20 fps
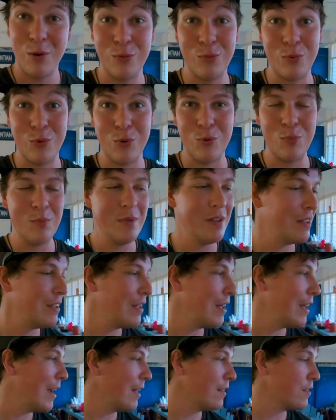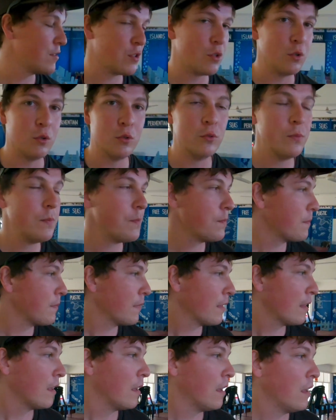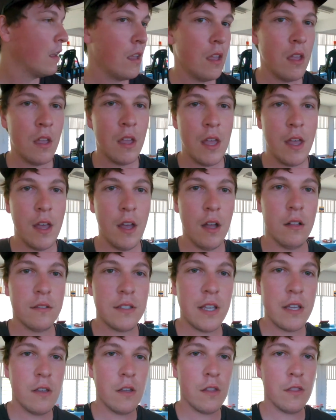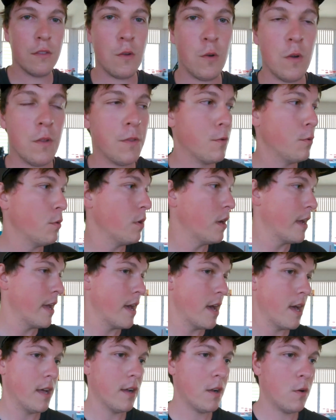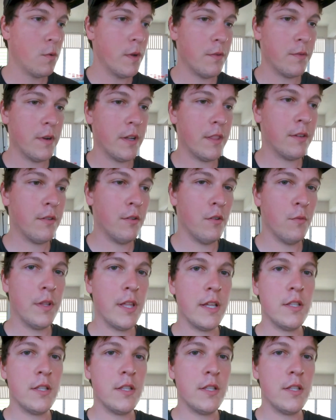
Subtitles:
room at the school. I'll take you through a quick run through of what